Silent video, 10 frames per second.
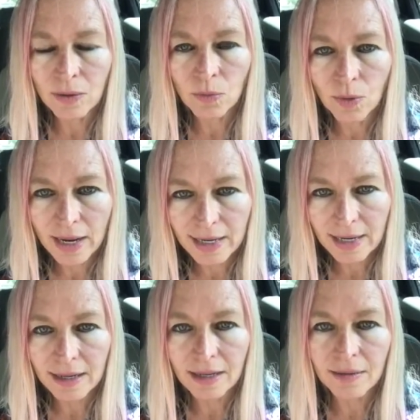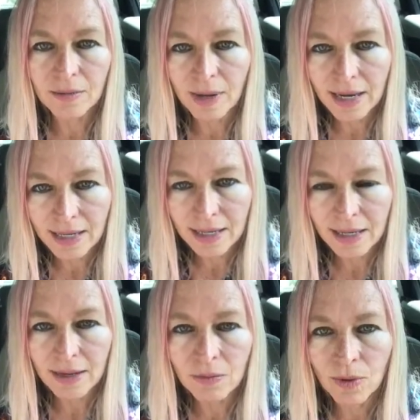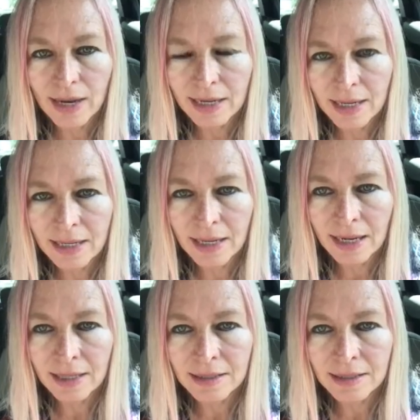and waiting and waiting and waiting.